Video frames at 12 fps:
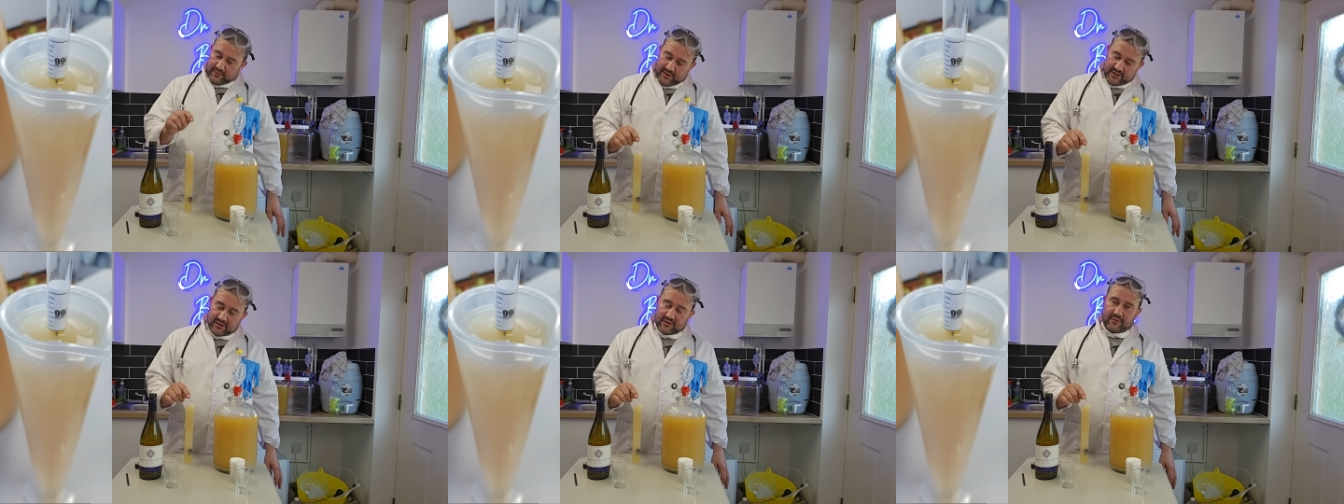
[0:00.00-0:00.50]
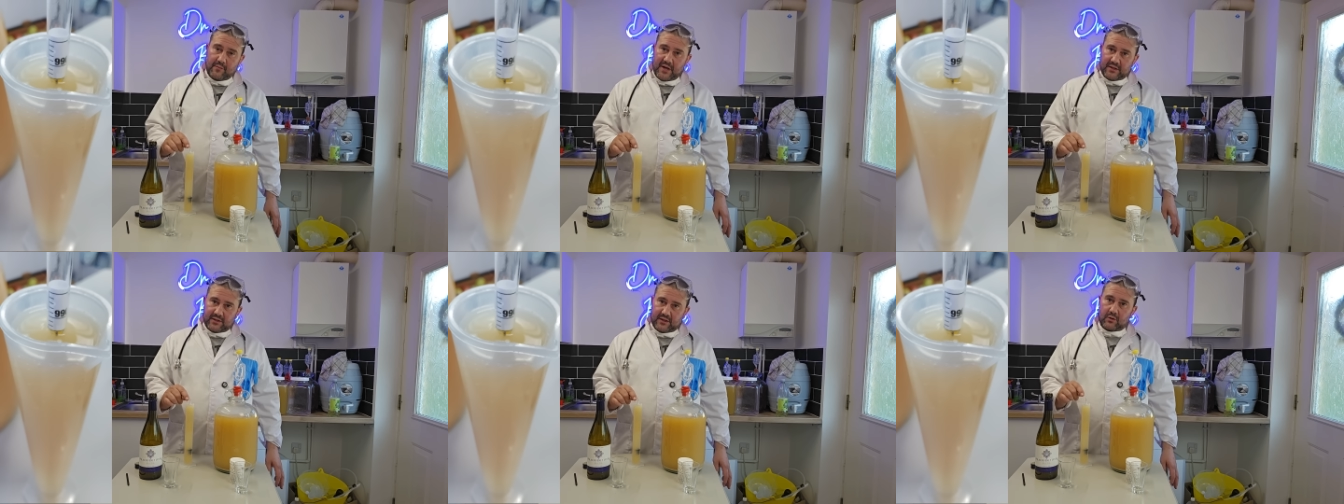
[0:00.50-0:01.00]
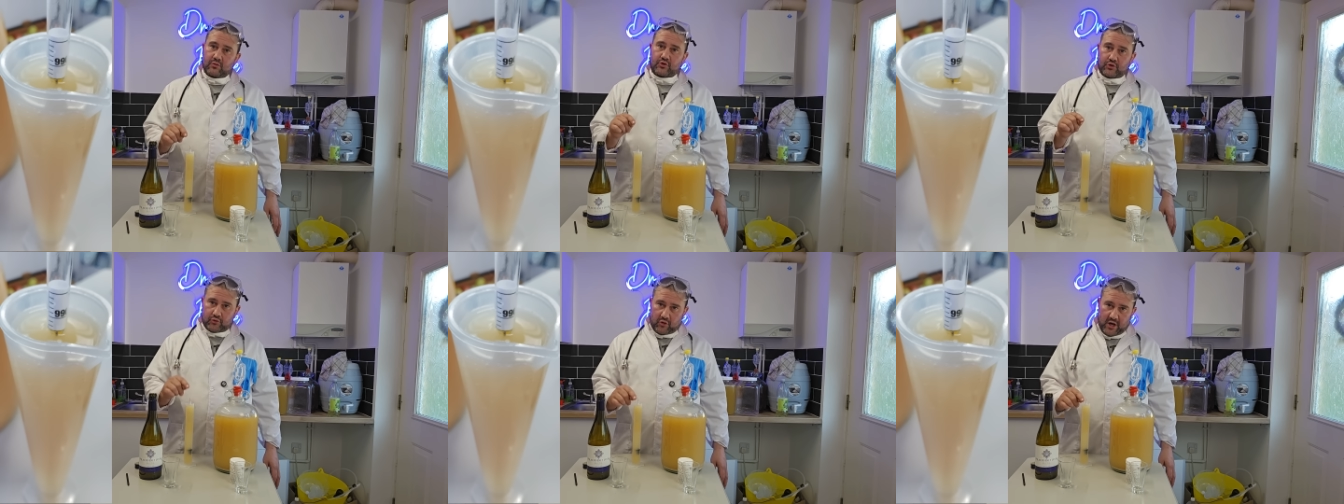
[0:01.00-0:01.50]
This is fermented out
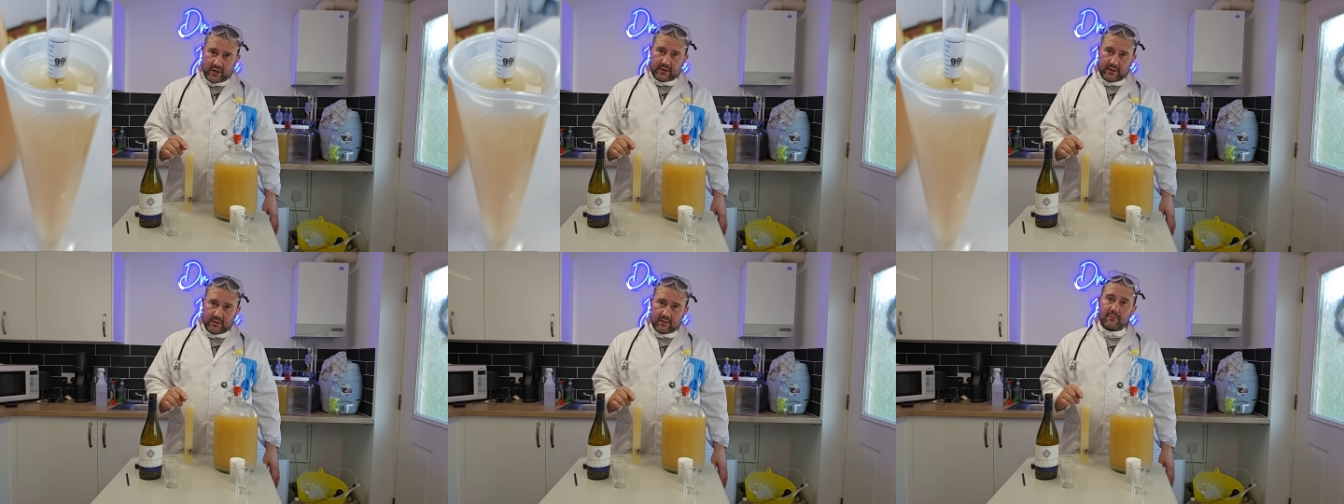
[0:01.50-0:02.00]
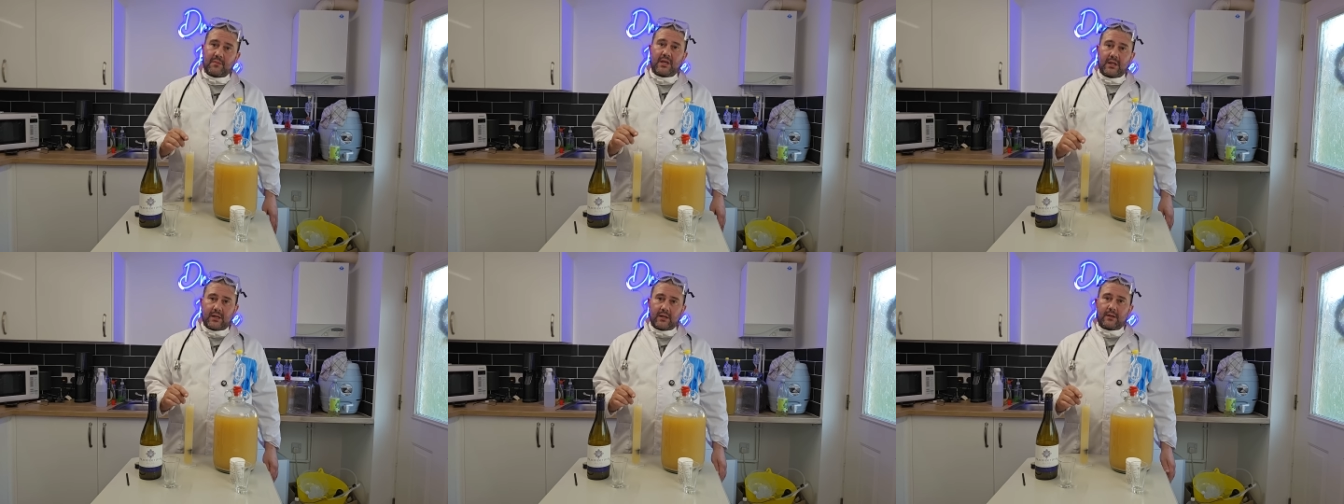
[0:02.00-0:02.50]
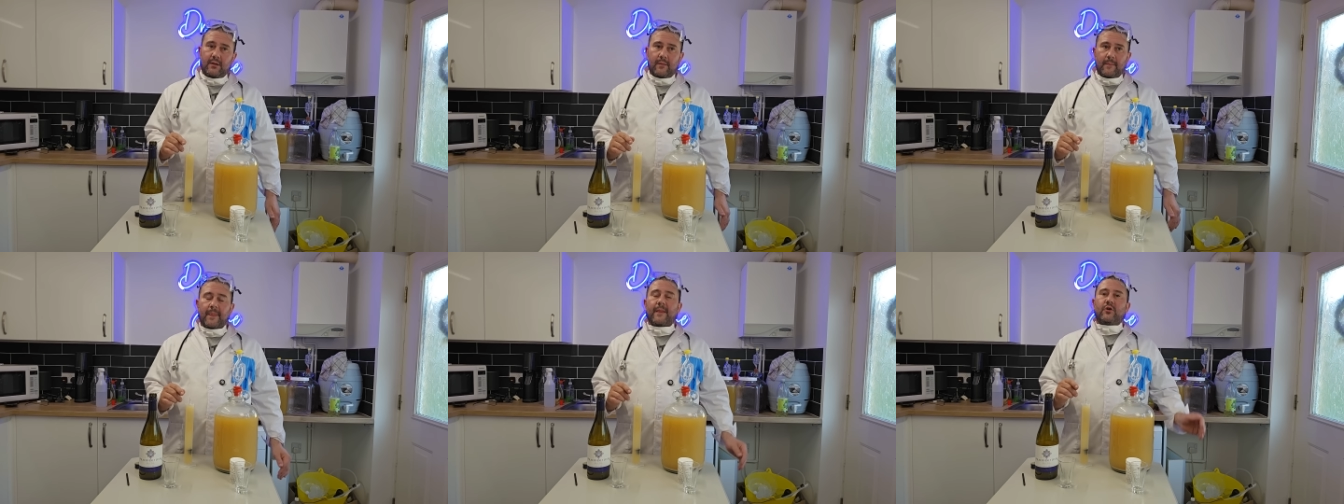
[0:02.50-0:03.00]
dry, meaning
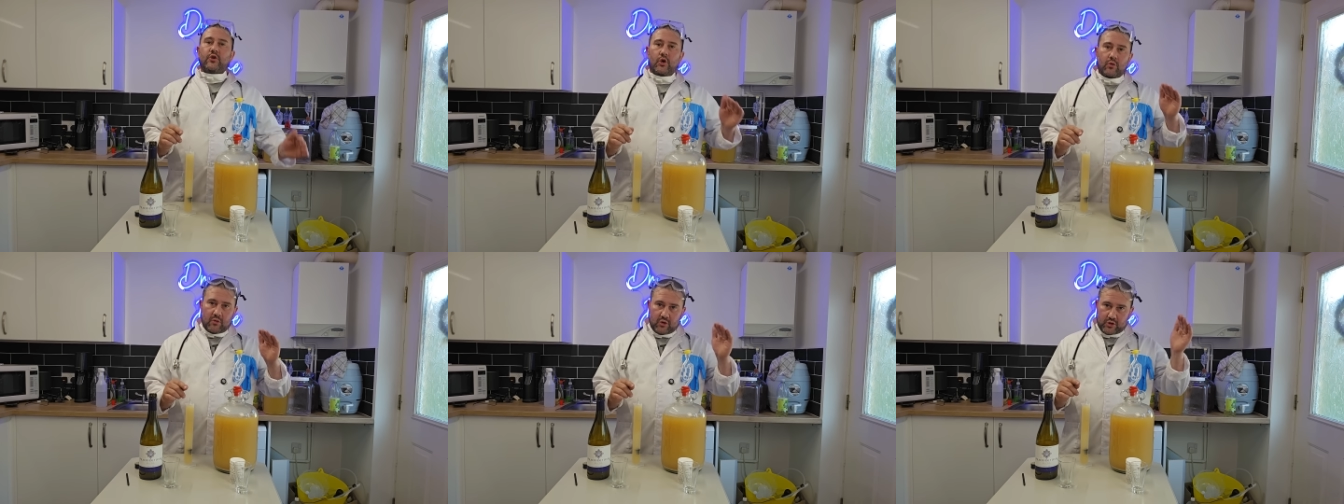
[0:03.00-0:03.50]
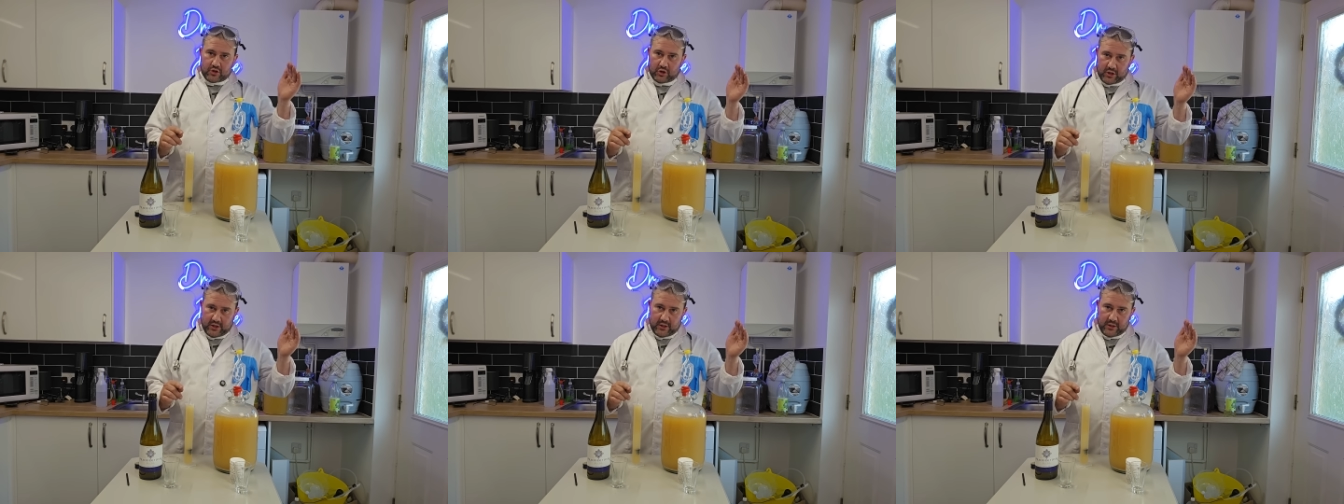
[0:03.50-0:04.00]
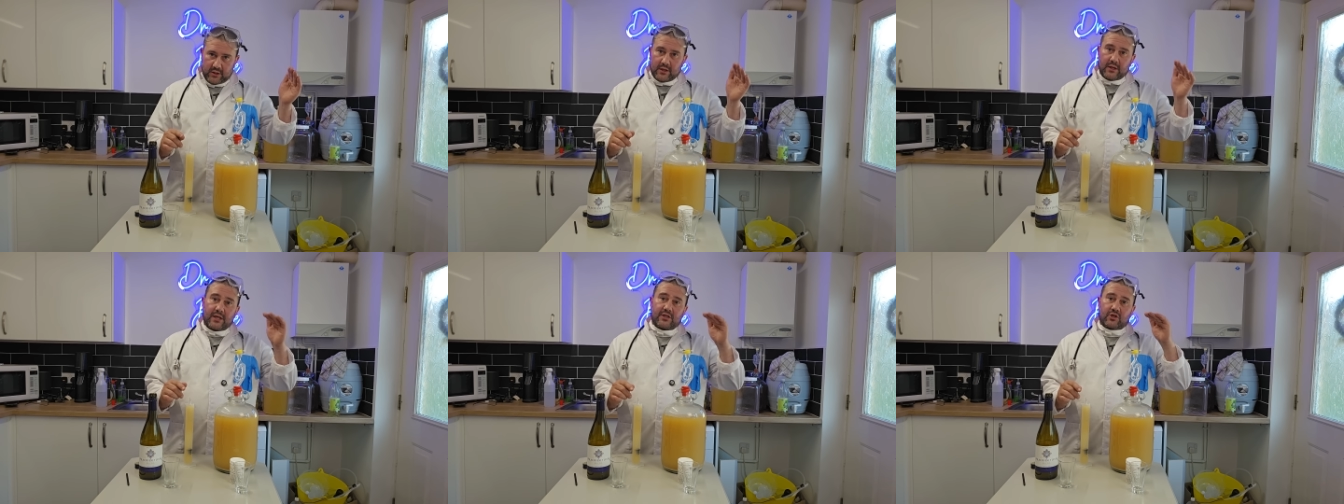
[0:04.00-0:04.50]
no more sugar
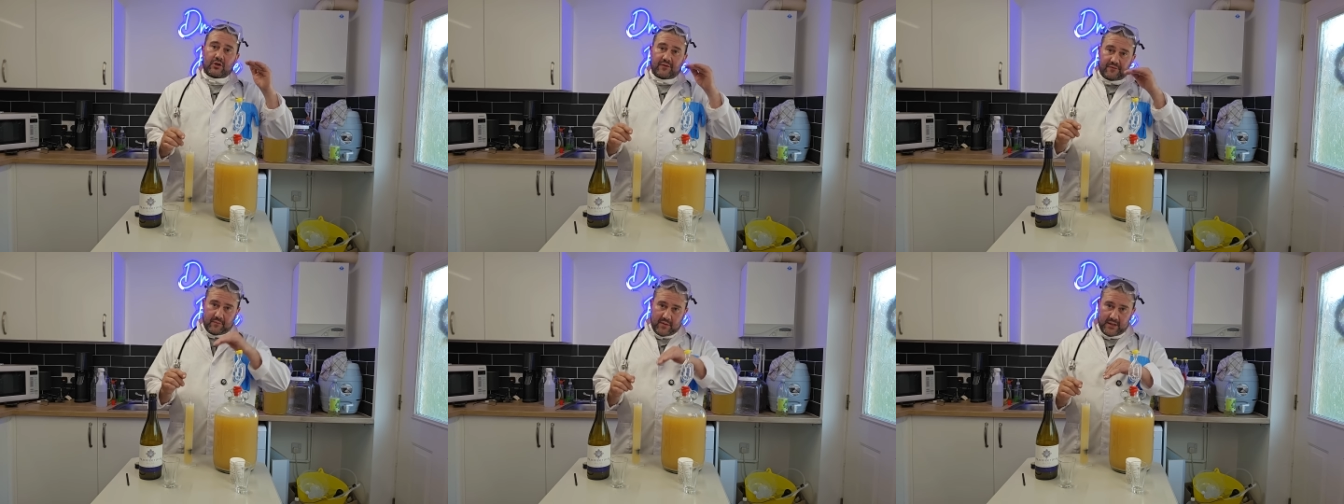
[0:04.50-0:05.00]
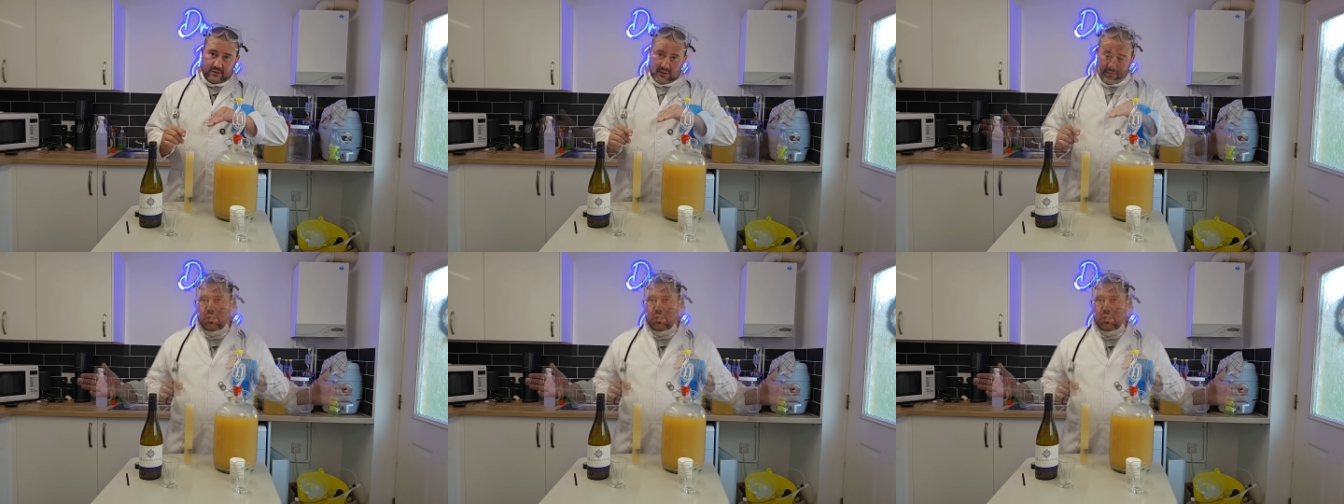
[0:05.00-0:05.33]
is going to ferment.